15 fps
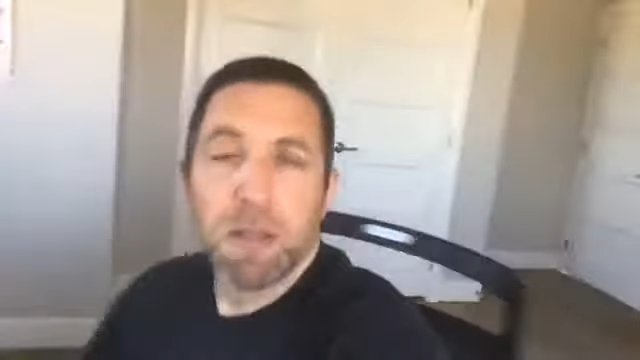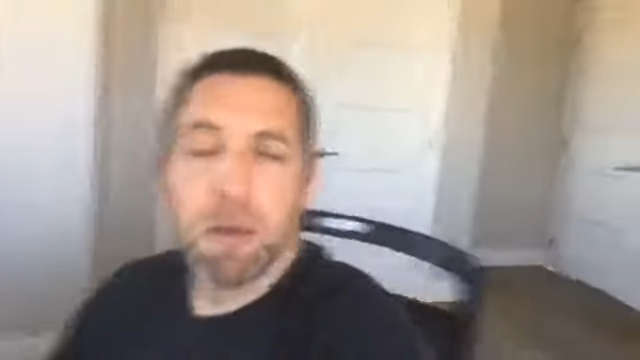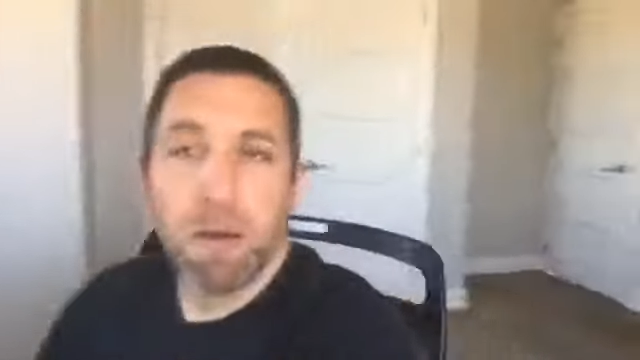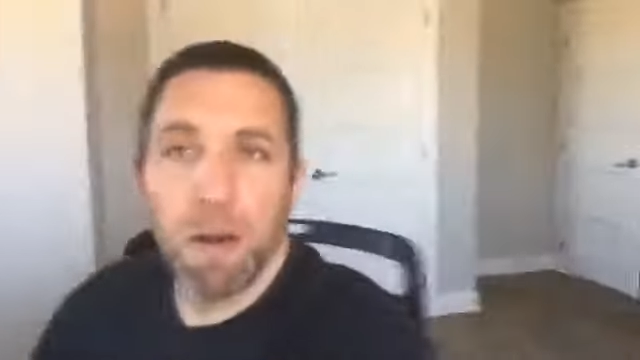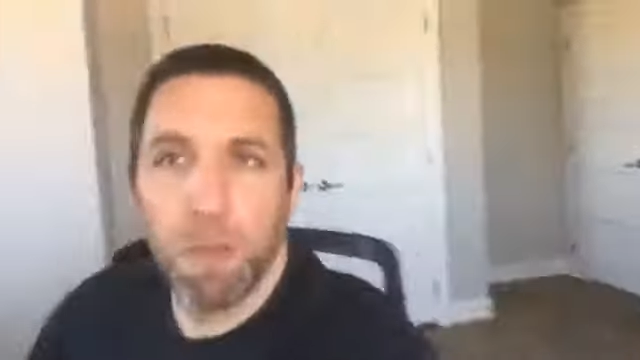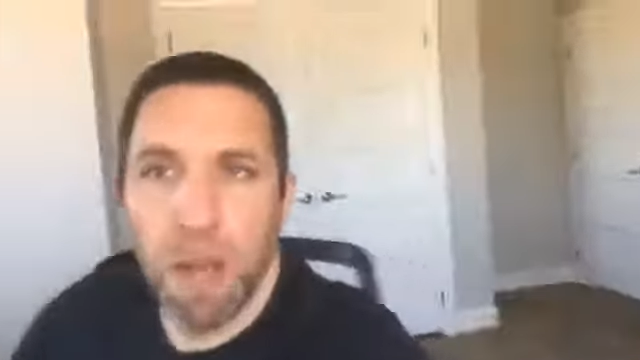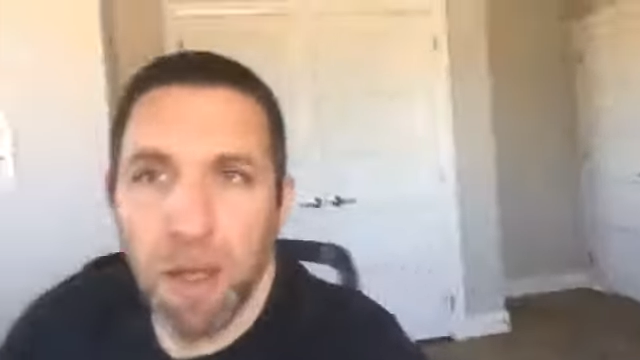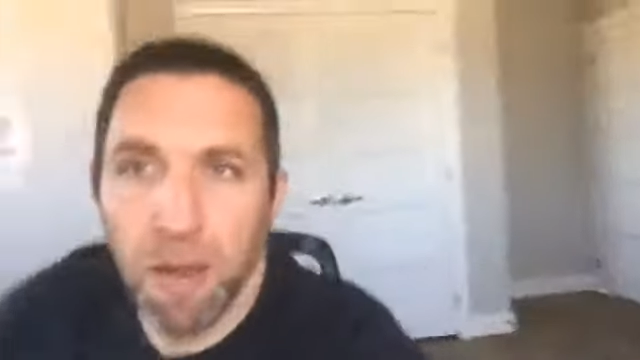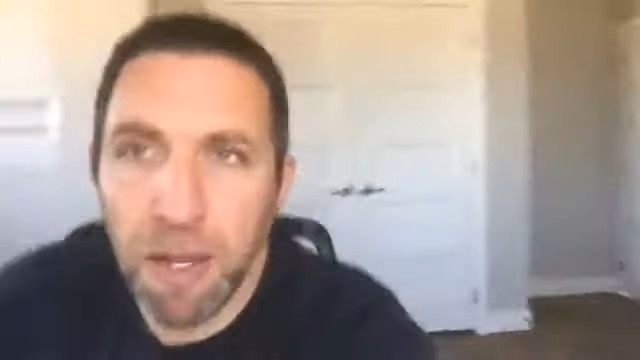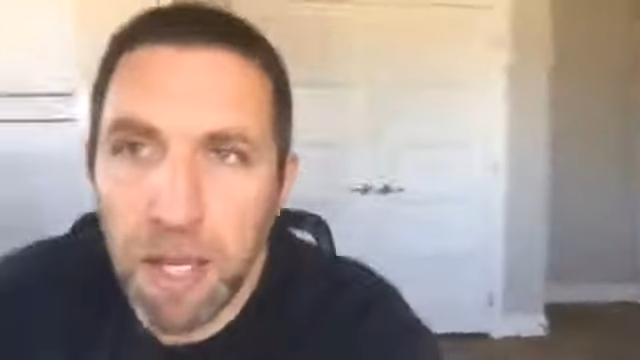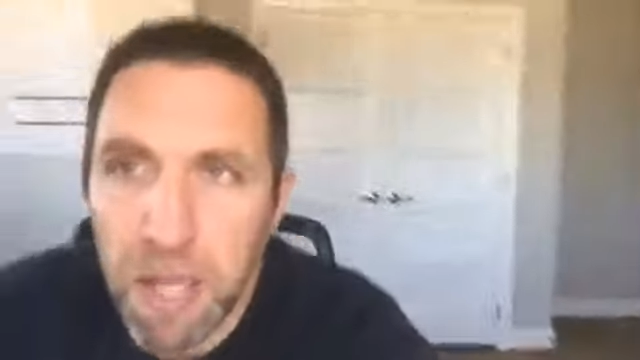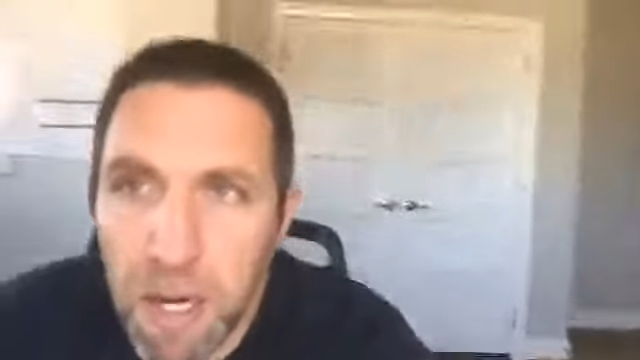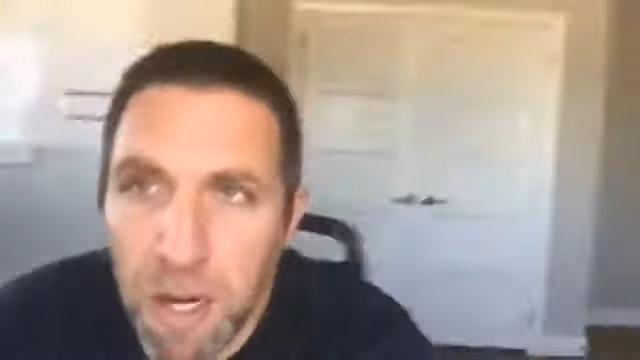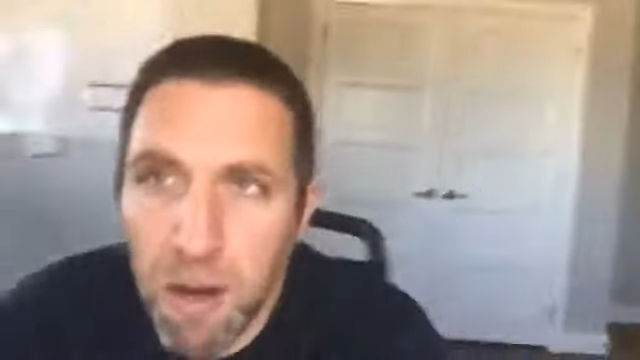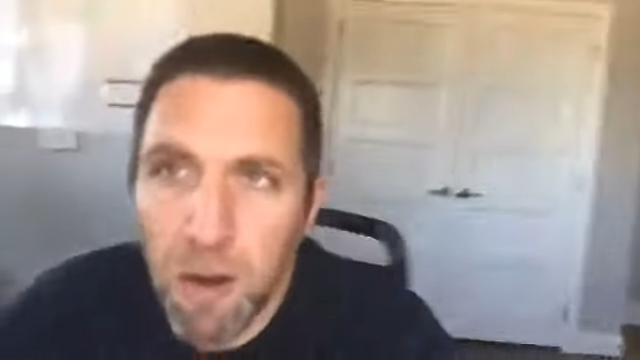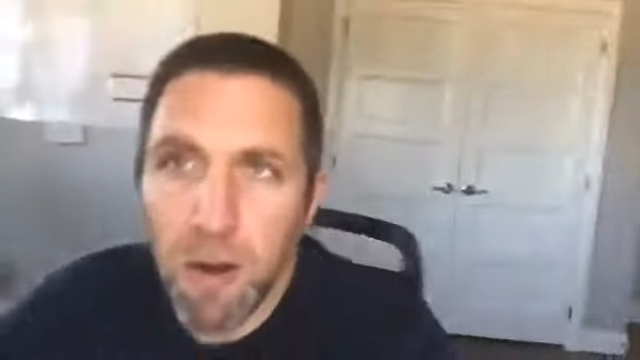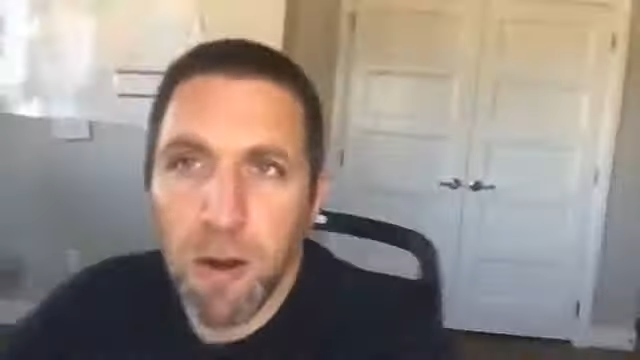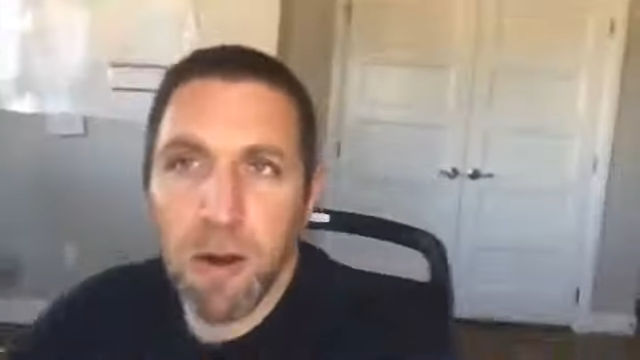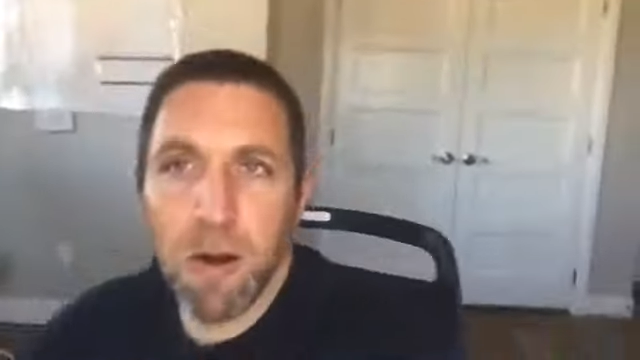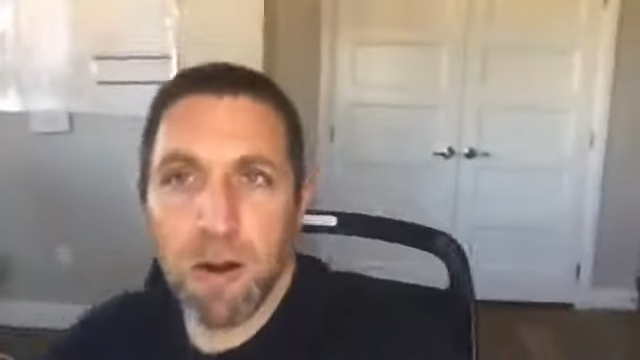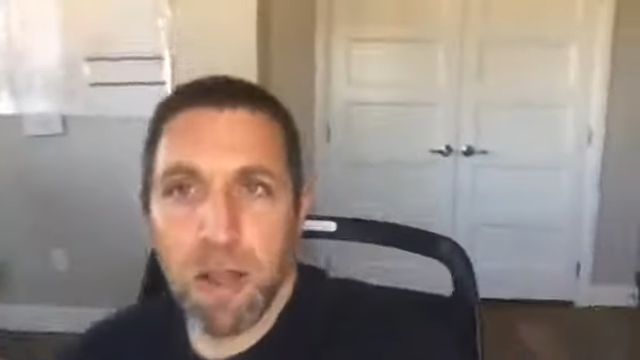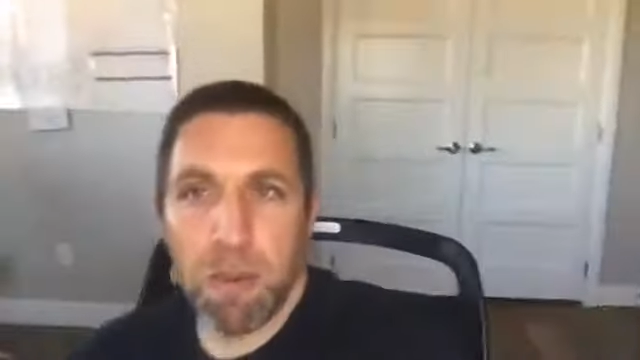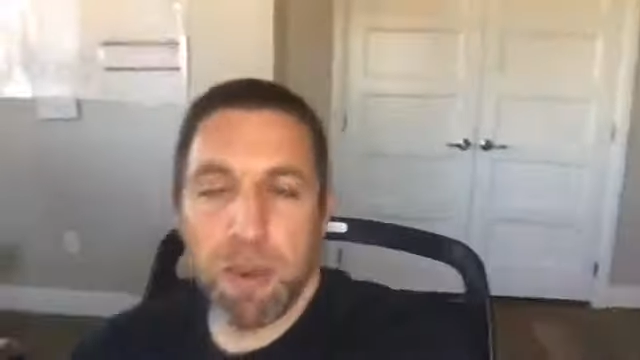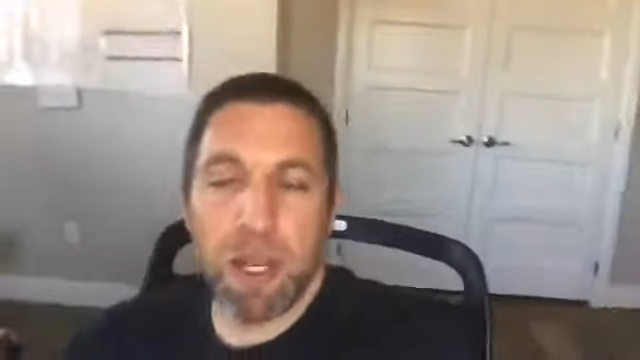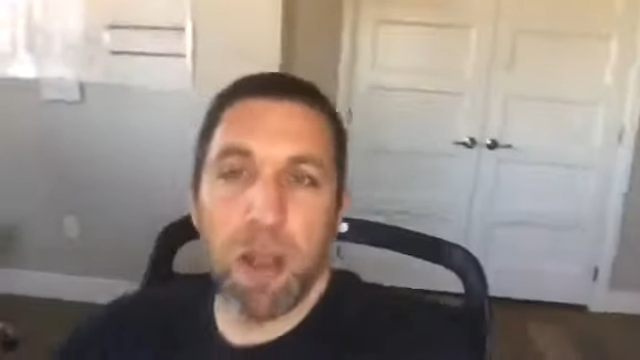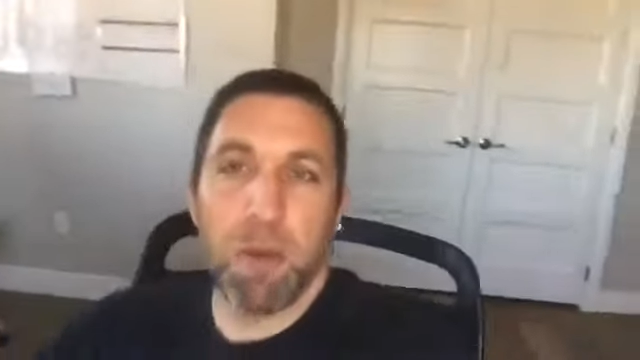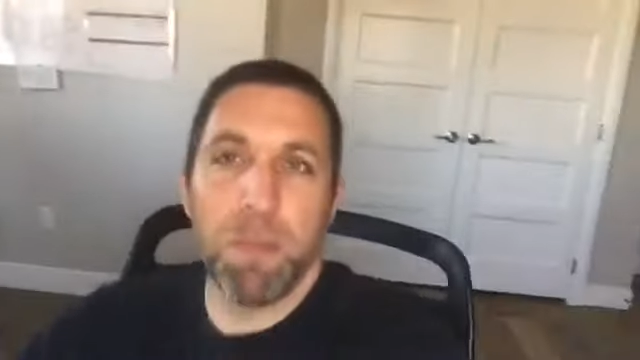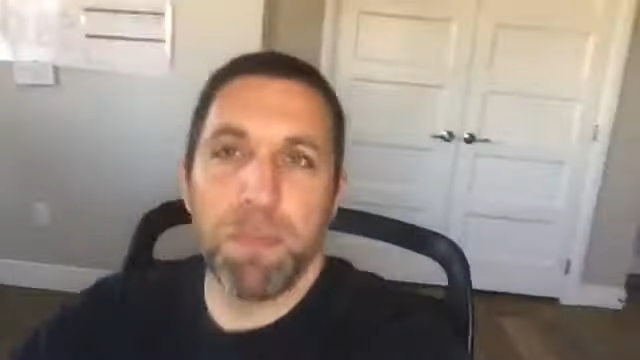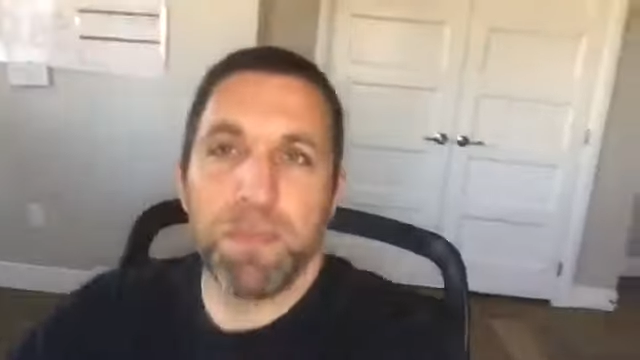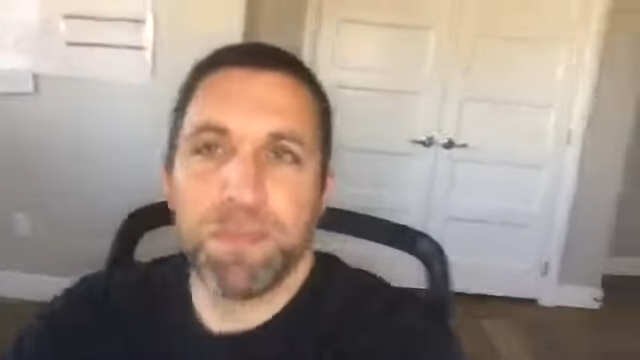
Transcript: right about here. There we go.